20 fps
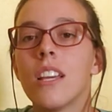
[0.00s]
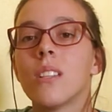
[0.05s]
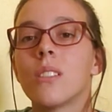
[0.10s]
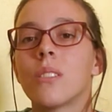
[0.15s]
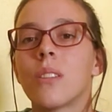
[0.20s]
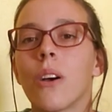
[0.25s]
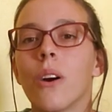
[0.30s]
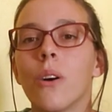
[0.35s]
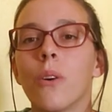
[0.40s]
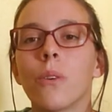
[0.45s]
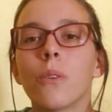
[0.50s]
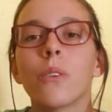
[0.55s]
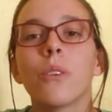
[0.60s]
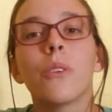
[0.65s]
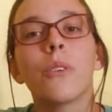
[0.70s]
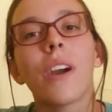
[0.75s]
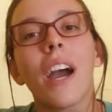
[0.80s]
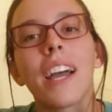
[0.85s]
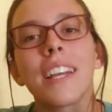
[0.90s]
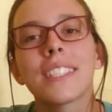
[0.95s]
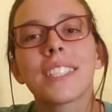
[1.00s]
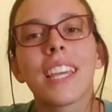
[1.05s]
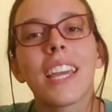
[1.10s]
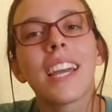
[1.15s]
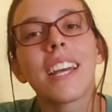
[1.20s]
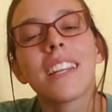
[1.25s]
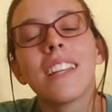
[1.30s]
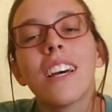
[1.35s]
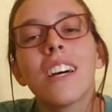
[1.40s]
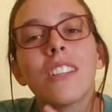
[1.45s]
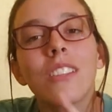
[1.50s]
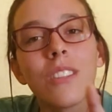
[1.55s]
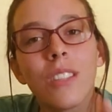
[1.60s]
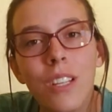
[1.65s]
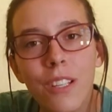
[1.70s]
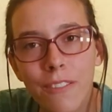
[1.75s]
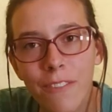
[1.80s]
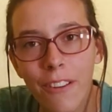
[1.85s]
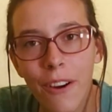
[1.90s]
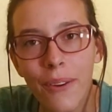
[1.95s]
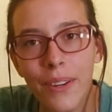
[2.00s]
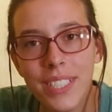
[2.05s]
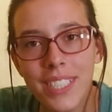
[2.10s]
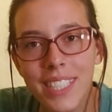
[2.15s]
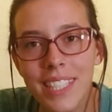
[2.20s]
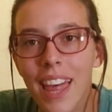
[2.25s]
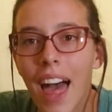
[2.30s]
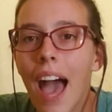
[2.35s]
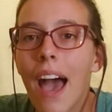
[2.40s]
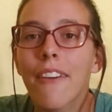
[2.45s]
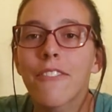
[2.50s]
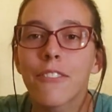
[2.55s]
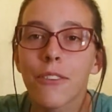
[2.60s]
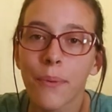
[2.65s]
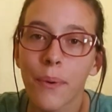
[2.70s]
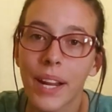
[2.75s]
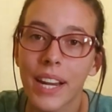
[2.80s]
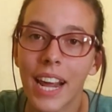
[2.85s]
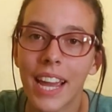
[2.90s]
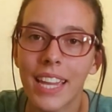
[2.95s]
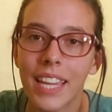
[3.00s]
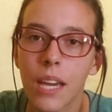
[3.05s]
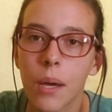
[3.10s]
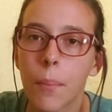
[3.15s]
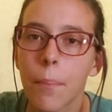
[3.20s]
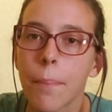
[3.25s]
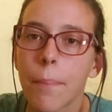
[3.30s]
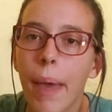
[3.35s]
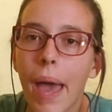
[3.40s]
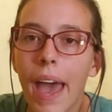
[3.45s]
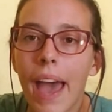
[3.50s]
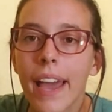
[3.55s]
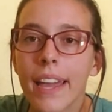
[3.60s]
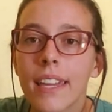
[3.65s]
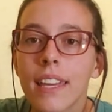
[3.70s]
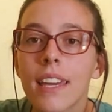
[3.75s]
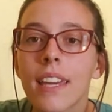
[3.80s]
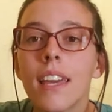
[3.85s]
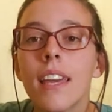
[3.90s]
so you guys can look forward to that for when I come back.